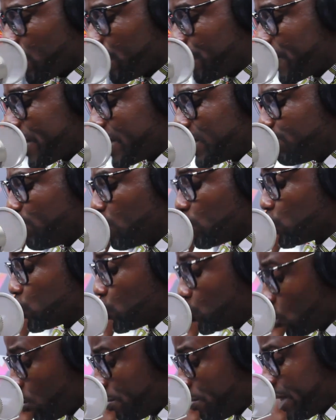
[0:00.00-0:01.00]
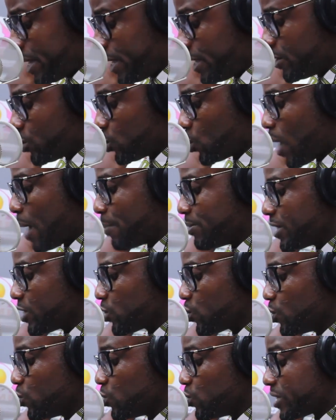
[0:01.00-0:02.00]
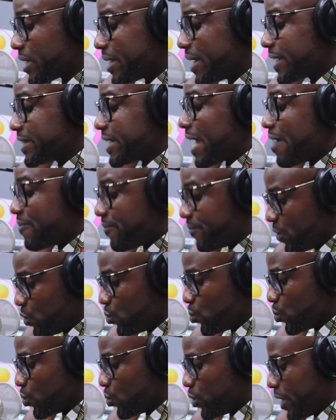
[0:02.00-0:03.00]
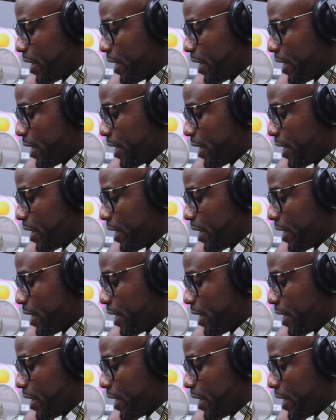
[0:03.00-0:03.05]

on Facebook, so many. So I'm just going to select a few.